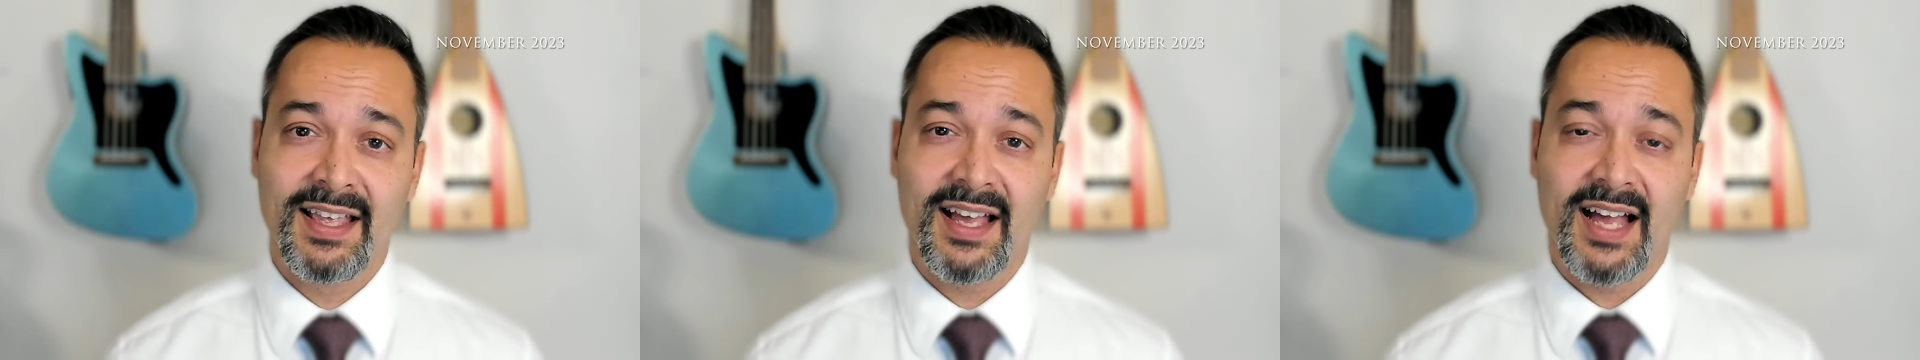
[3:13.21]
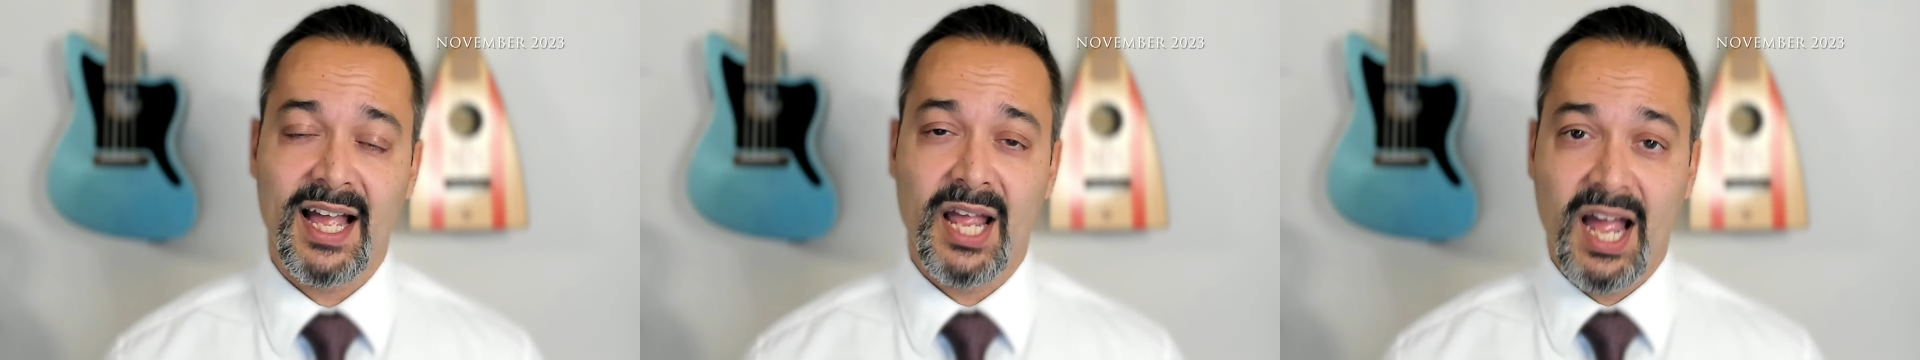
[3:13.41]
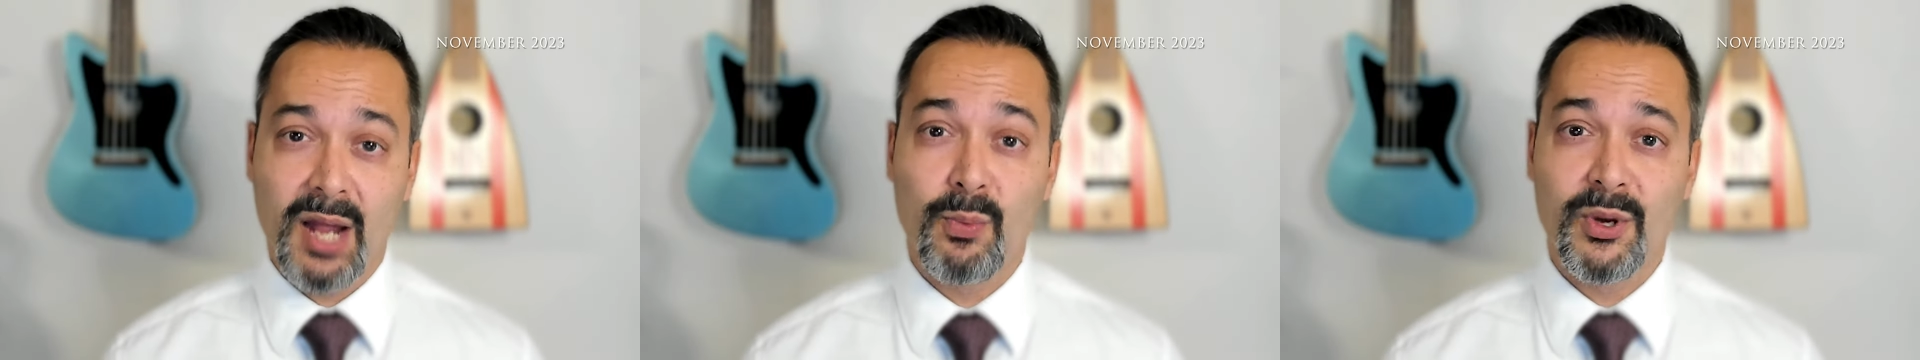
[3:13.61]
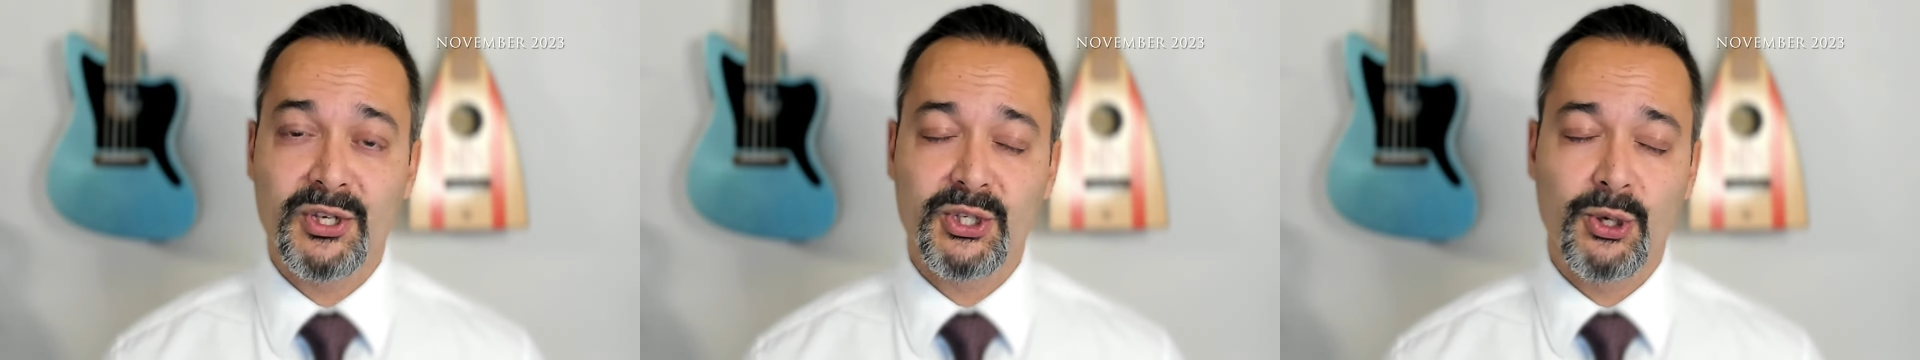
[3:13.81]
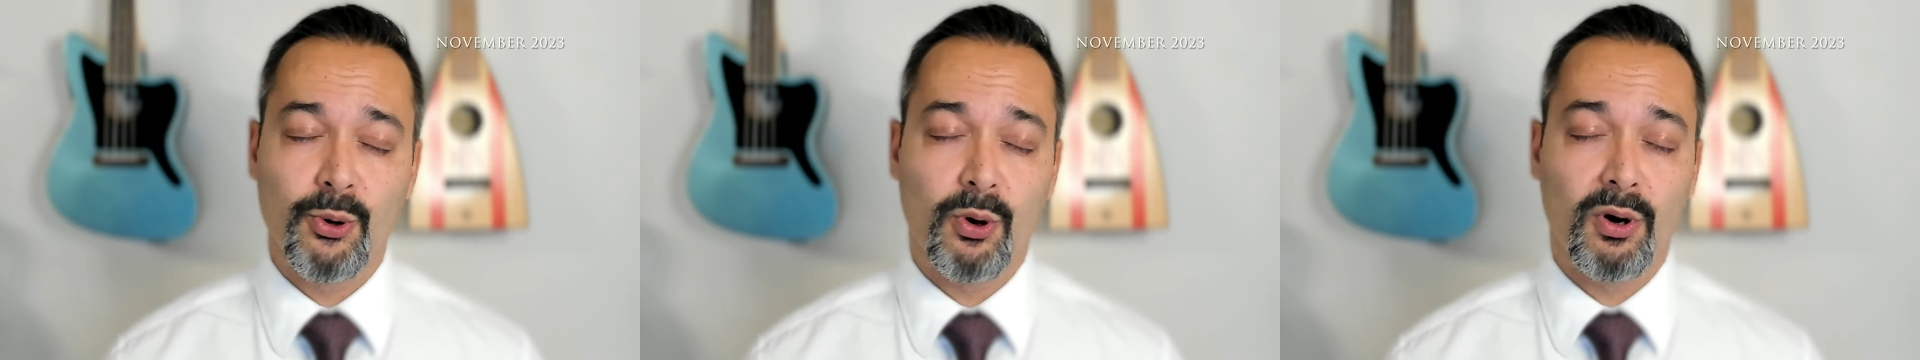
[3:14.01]
I, I wish
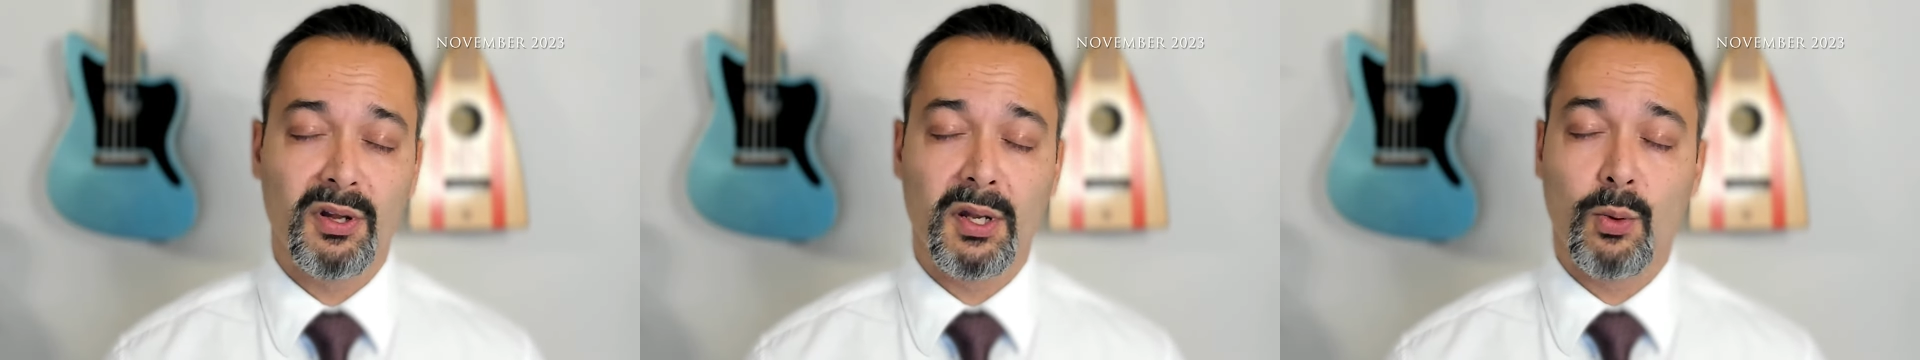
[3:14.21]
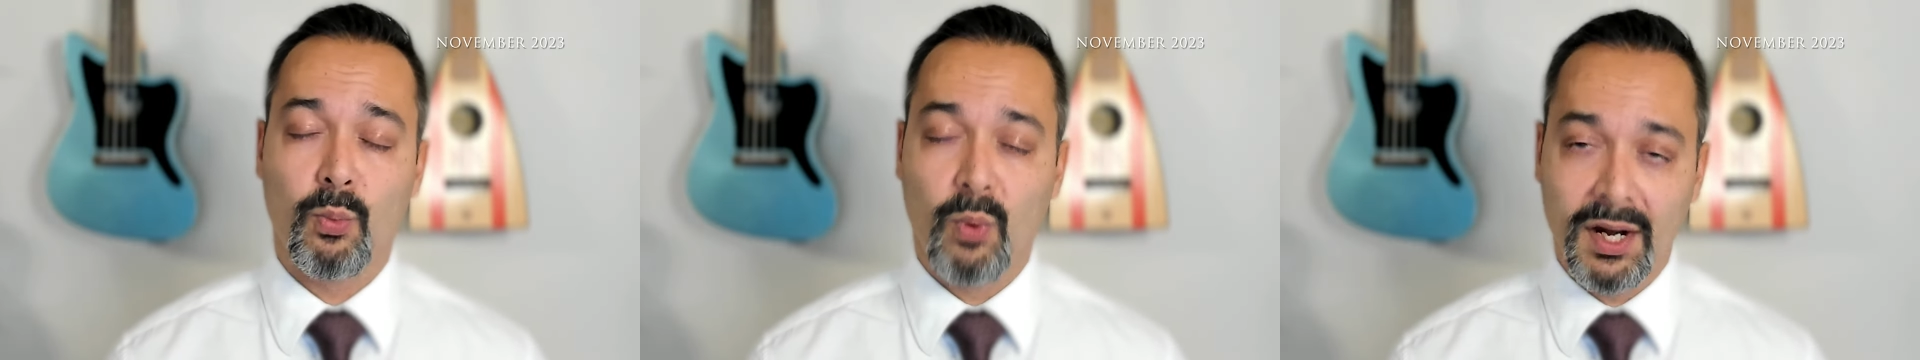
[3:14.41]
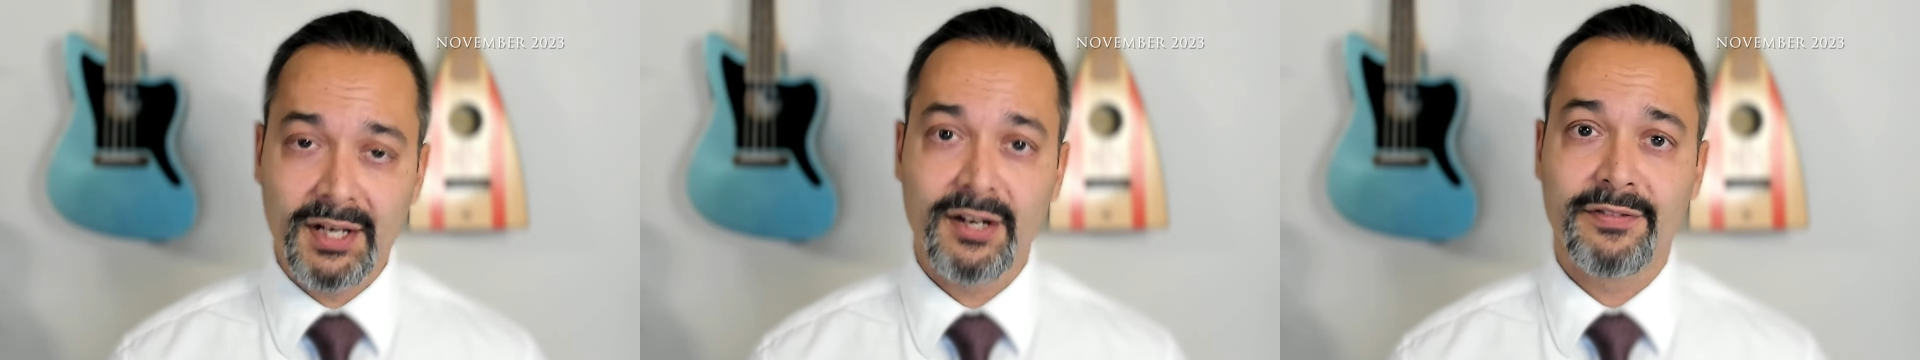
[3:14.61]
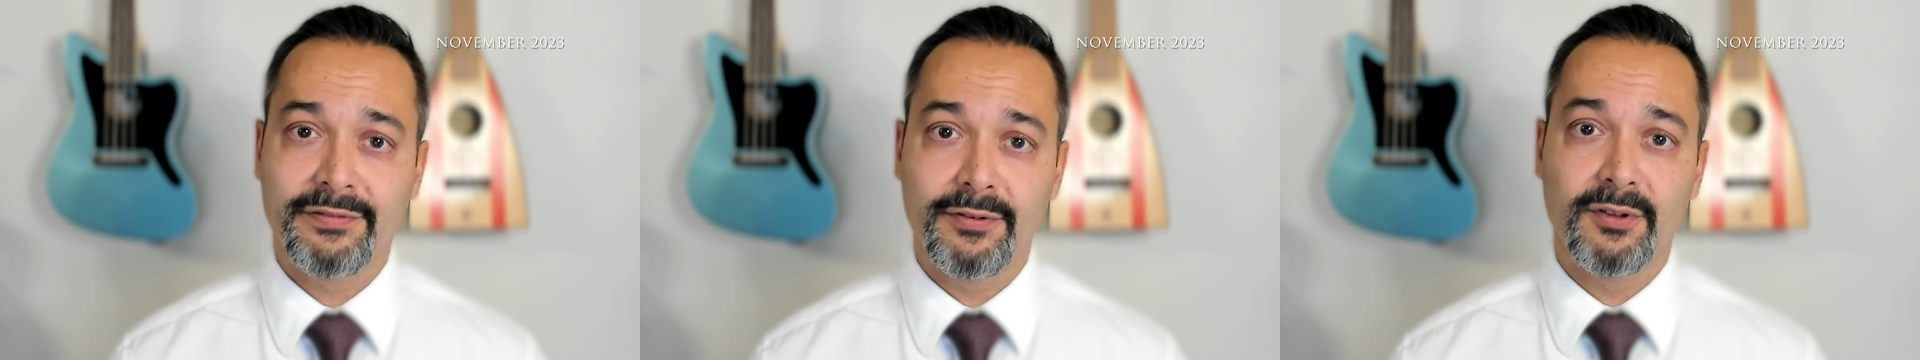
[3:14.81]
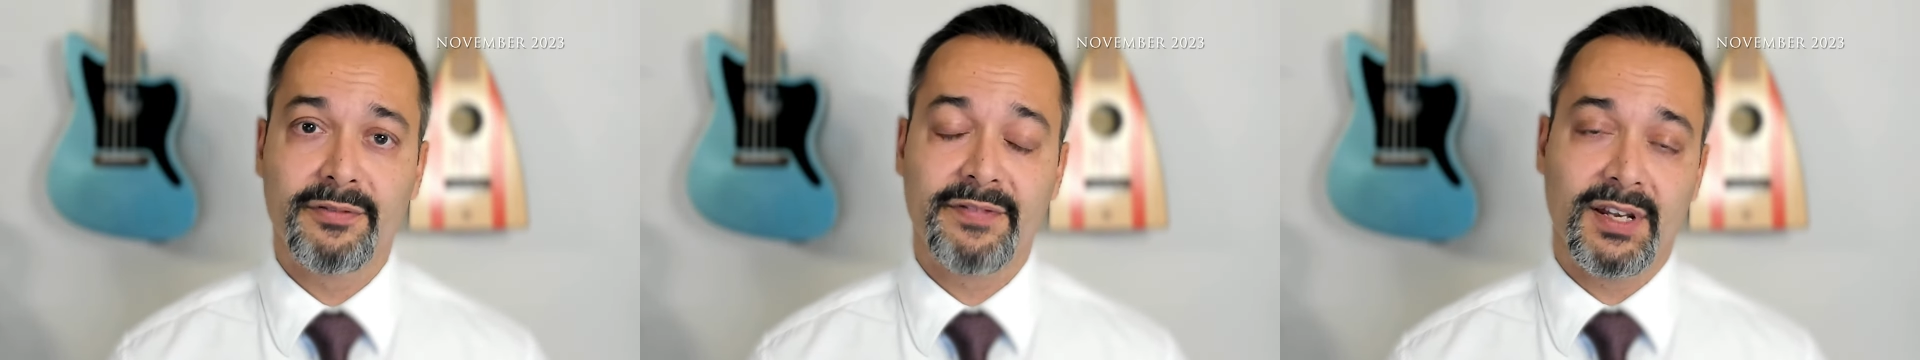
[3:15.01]
you all a
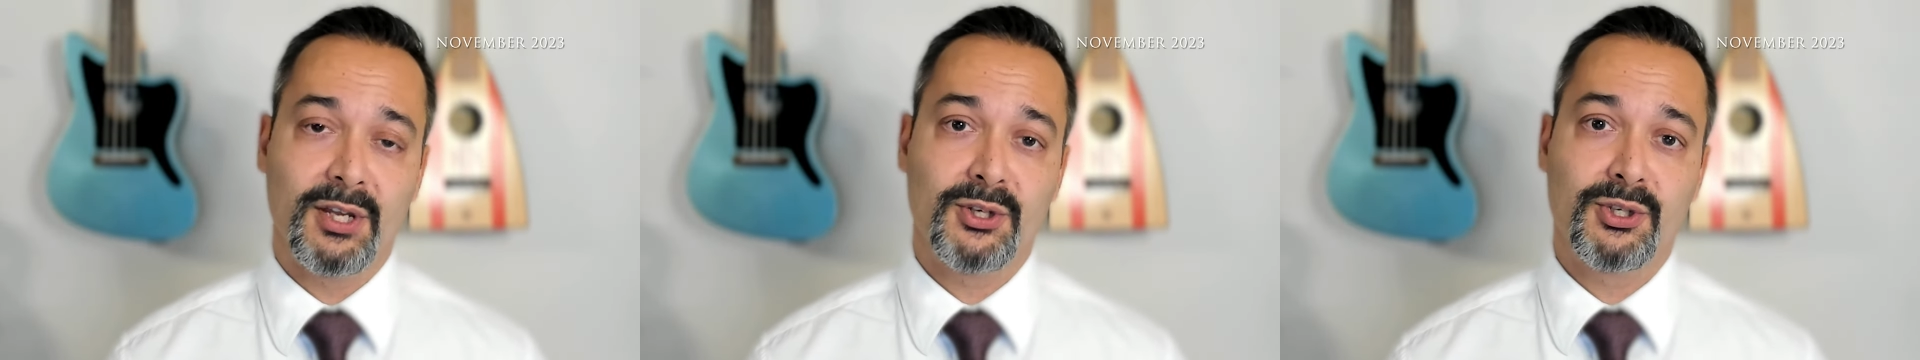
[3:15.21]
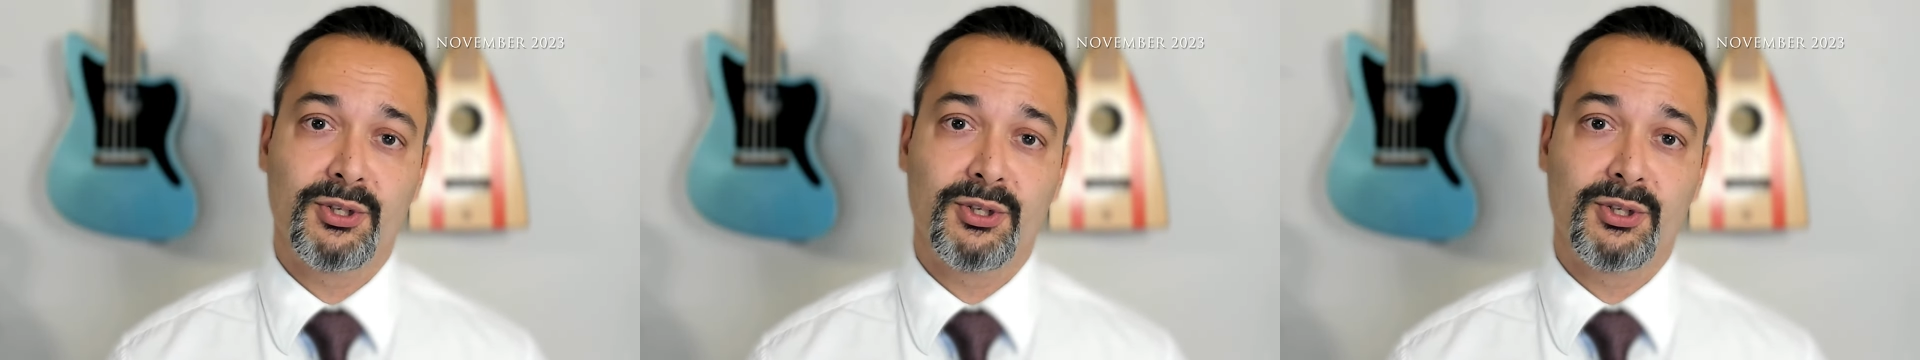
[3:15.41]
wonderful finish